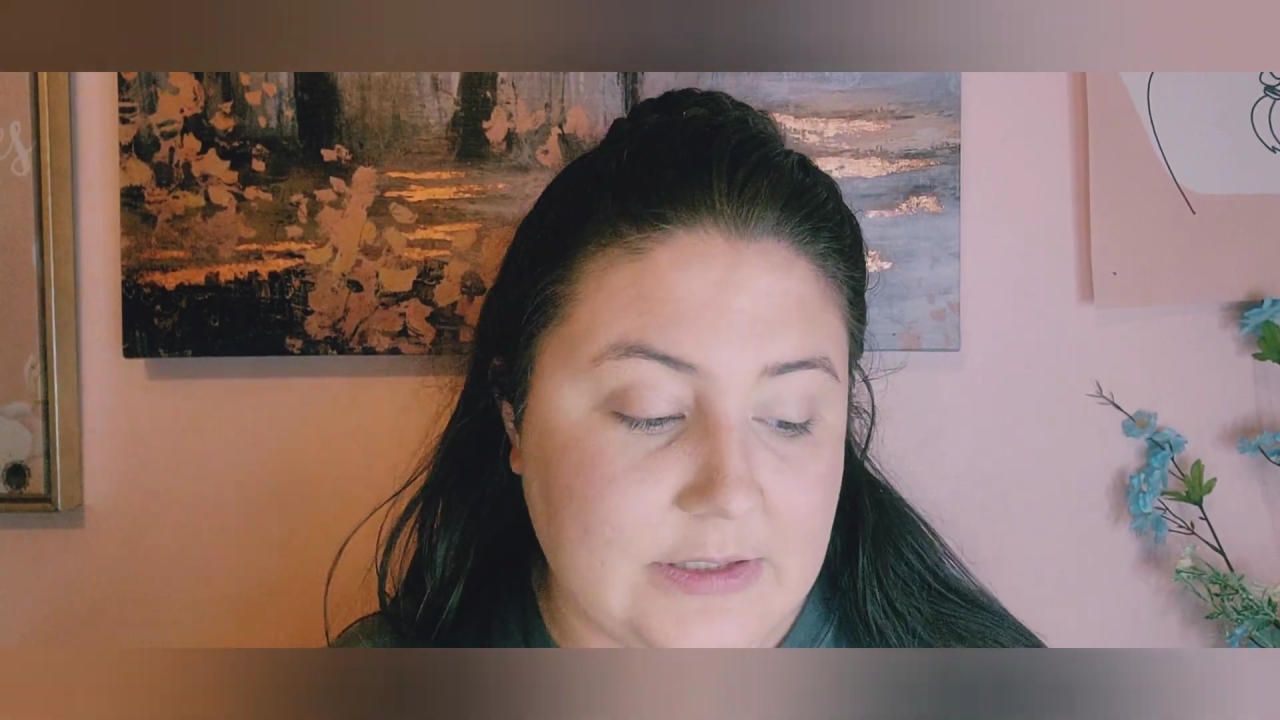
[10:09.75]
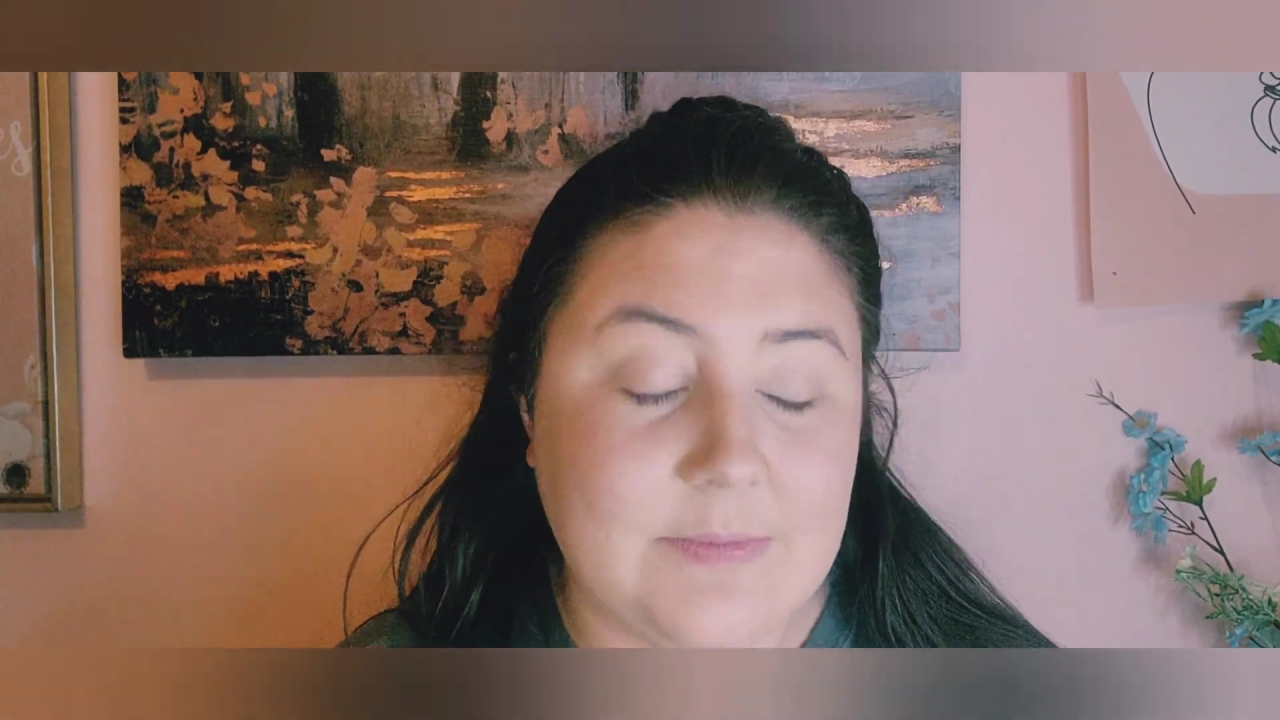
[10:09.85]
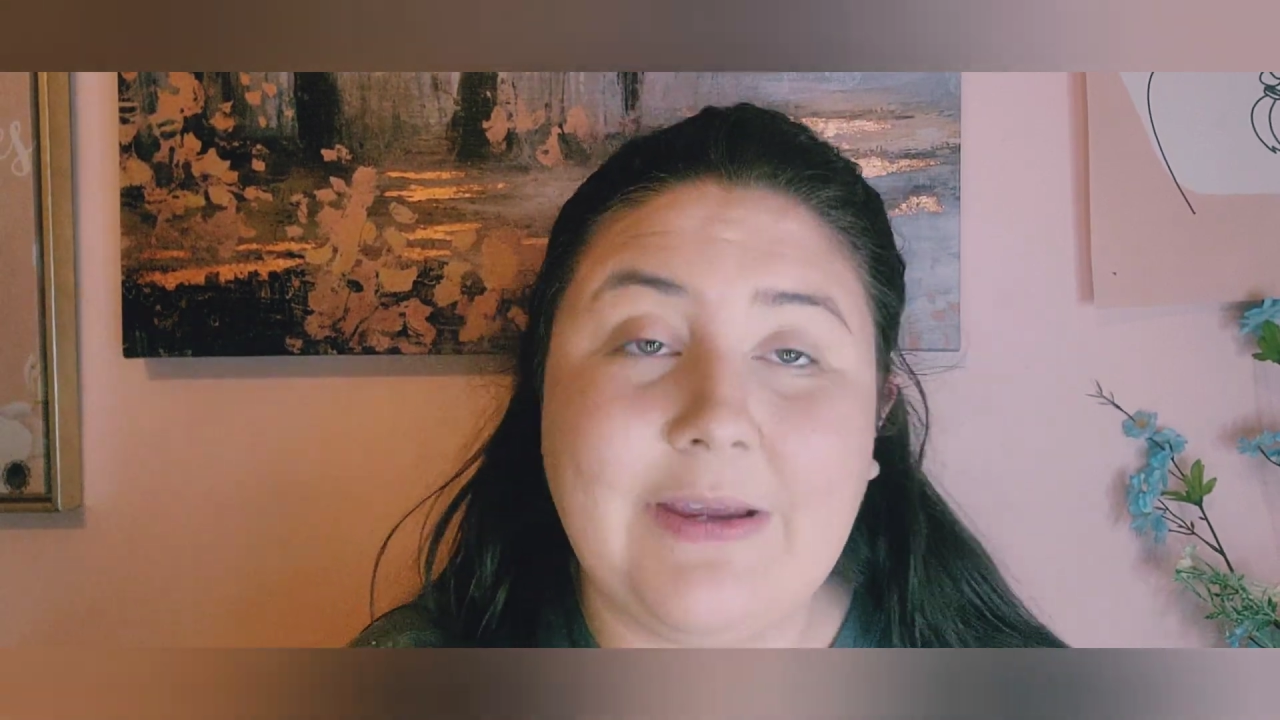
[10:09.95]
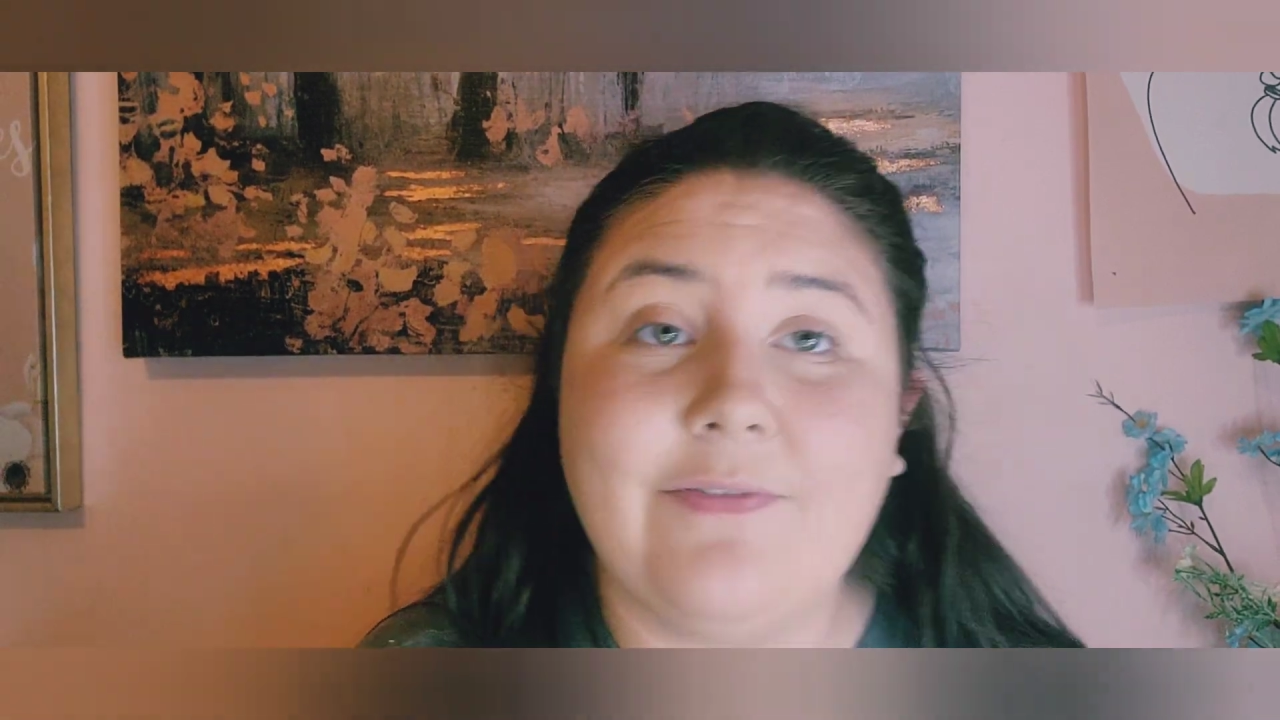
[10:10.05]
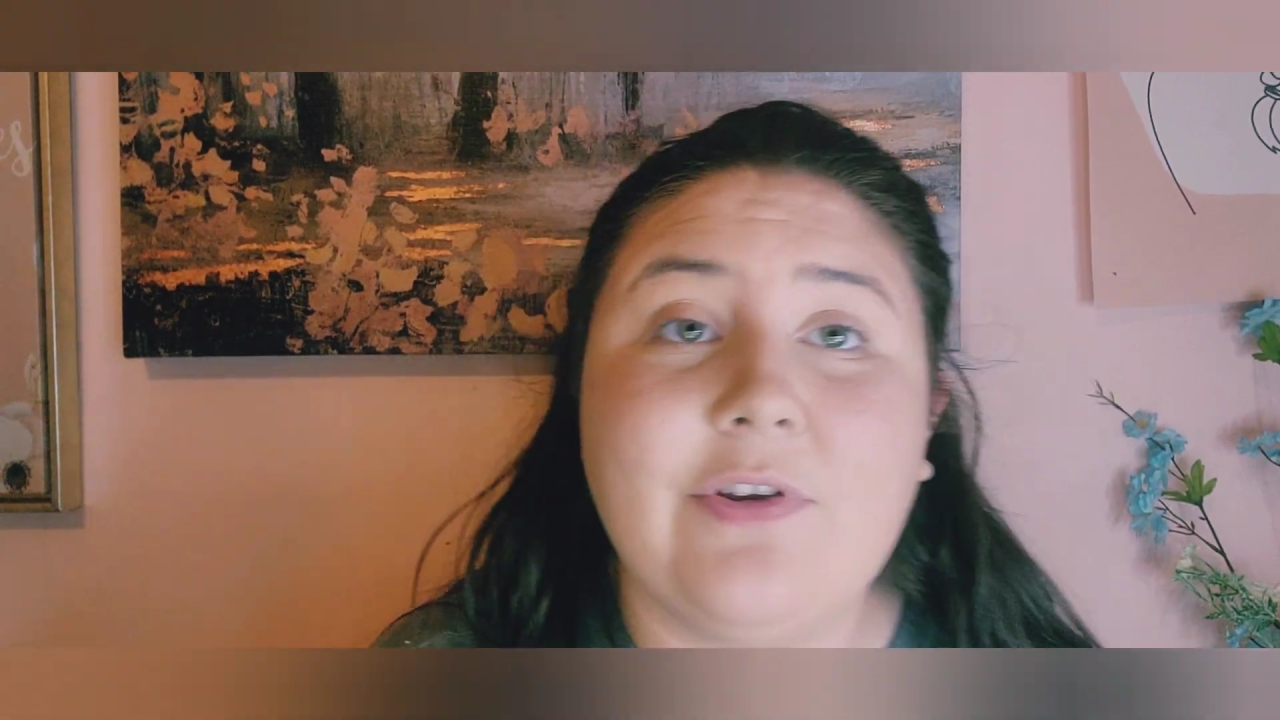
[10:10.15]
to
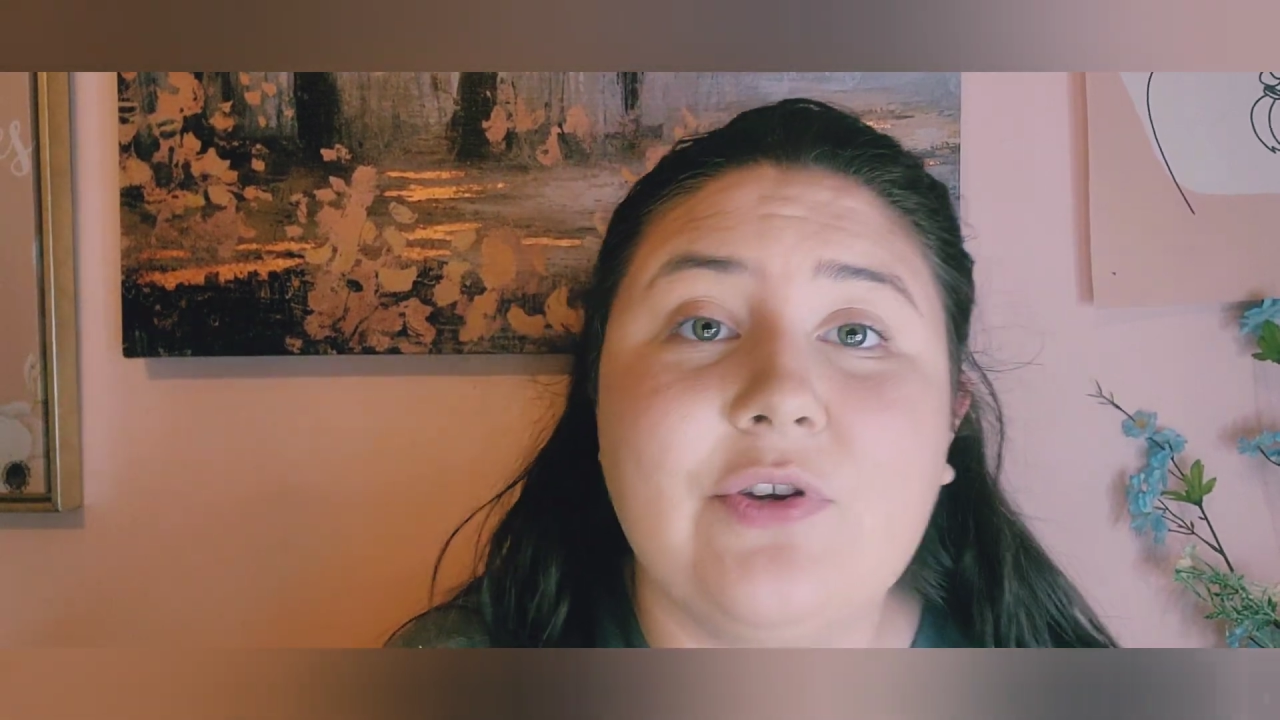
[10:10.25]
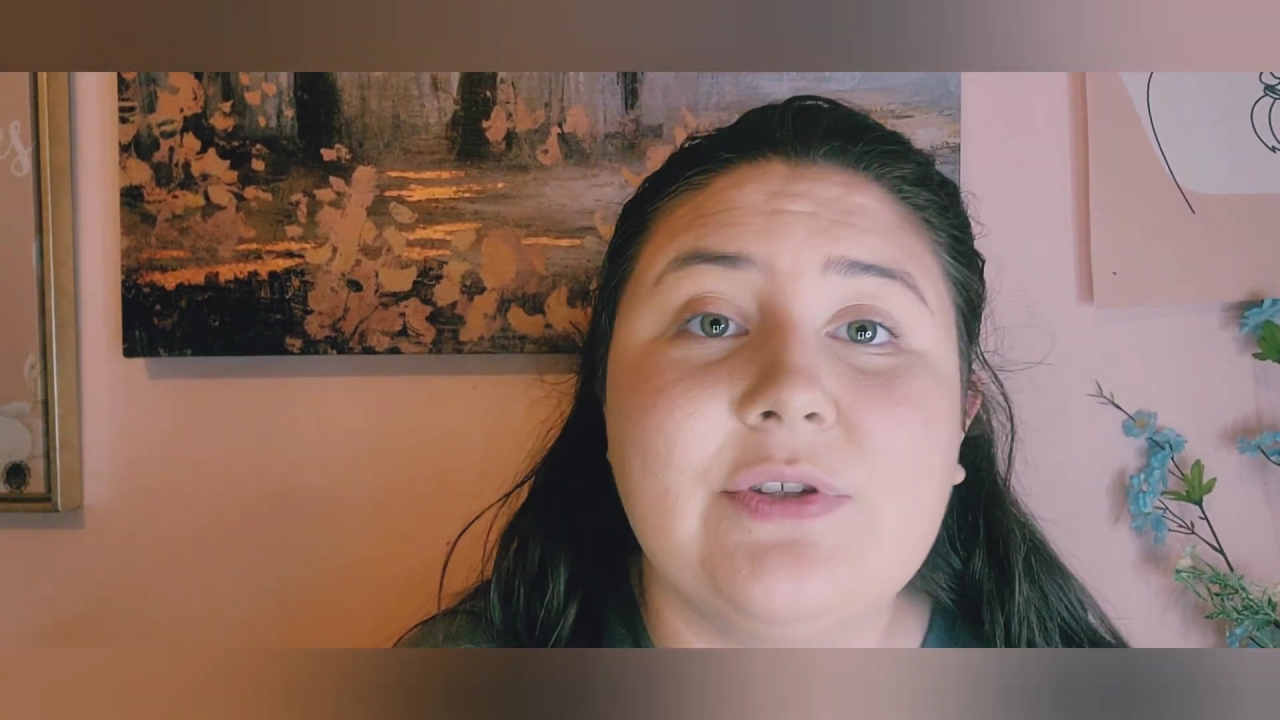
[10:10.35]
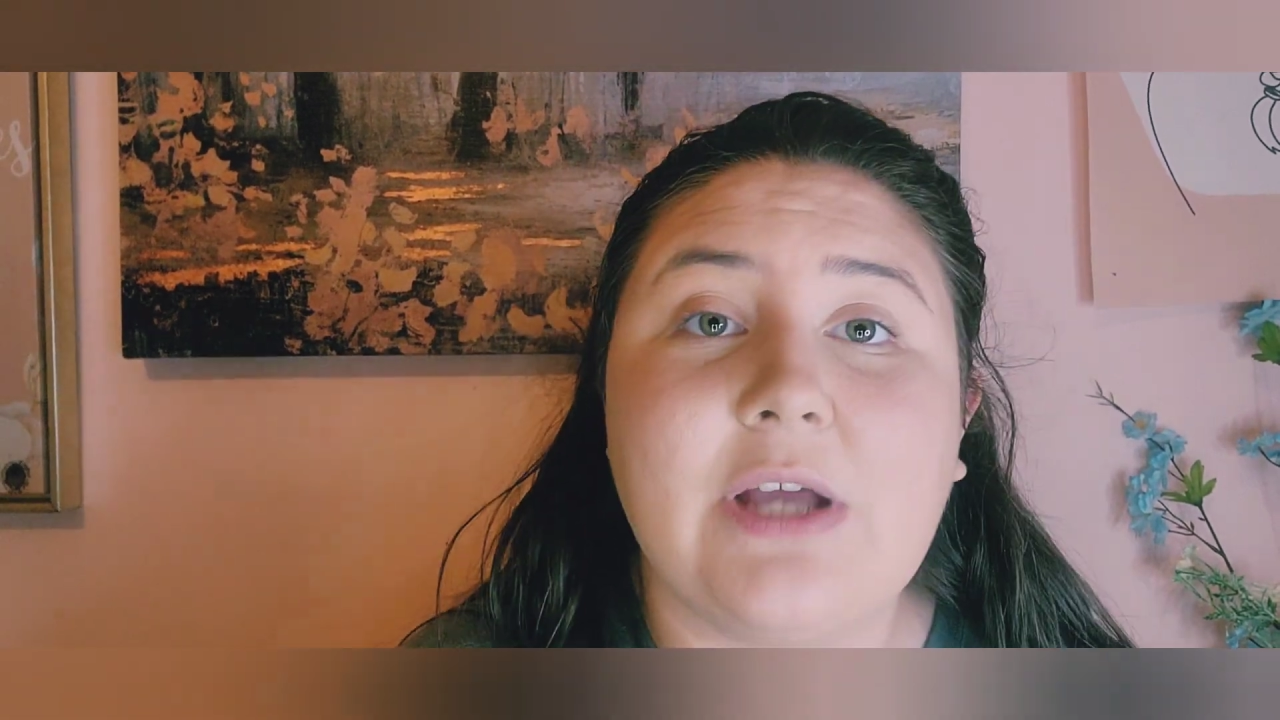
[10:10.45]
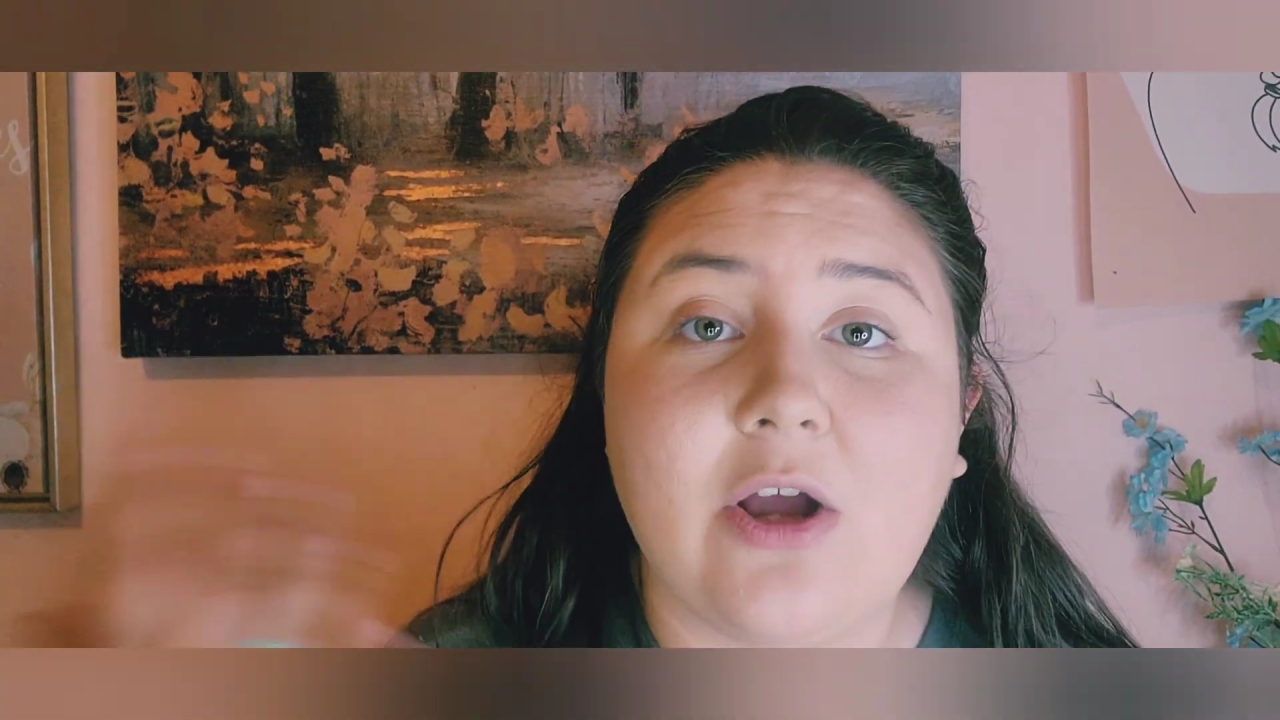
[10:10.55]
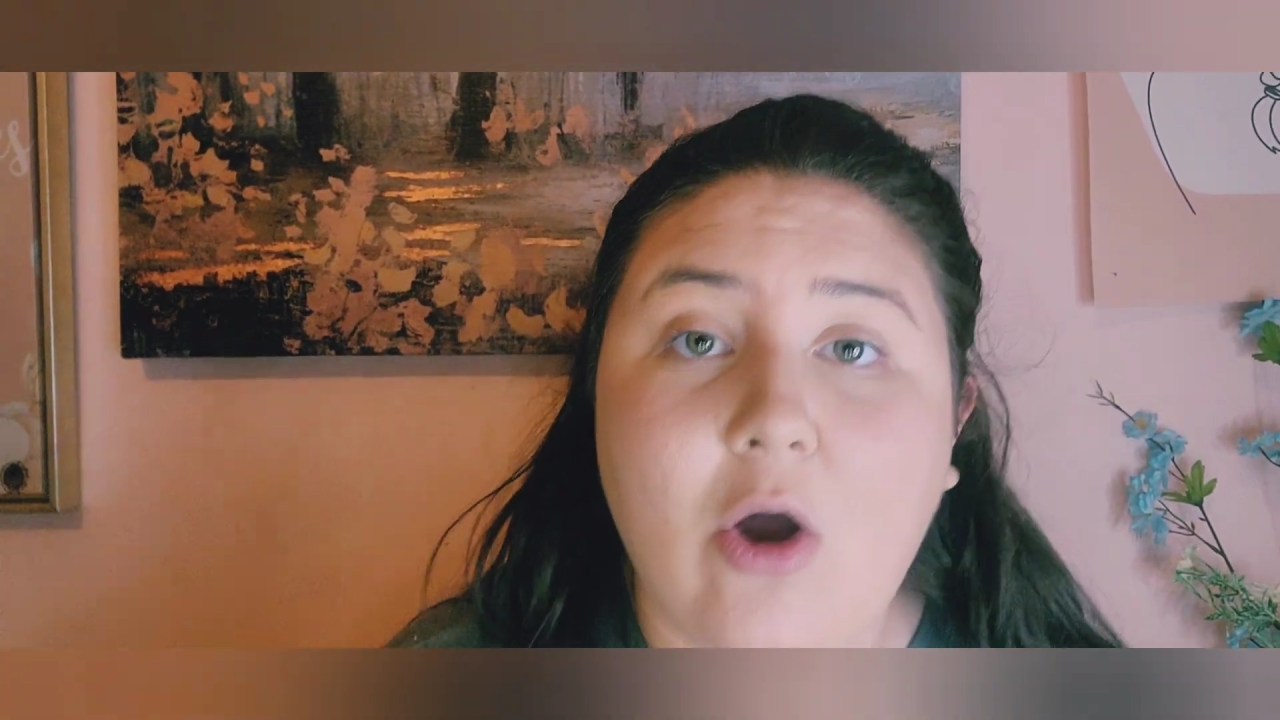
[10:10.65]
make videos that